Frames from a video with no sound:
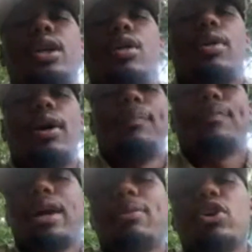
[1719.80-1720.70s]
Well,
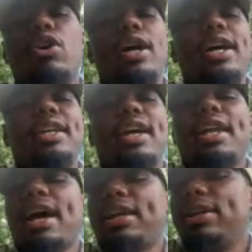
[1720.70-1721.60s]
I'm going to go ahead and
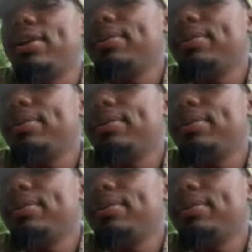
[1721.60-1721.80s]
head out of here.